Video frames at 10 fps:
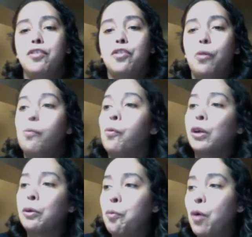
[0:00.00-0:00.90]
don't work
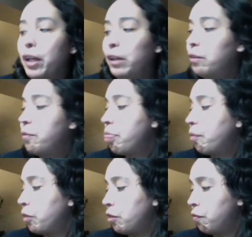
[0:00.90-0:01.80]
well with
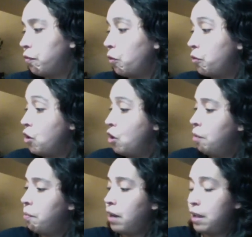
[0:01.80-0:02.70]
the phone.
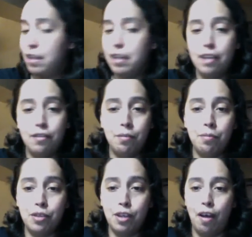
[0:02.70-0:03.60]
But I did get some
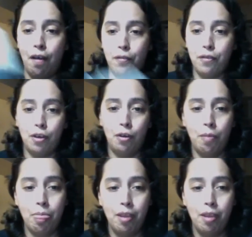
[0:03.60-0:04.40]
stuff. So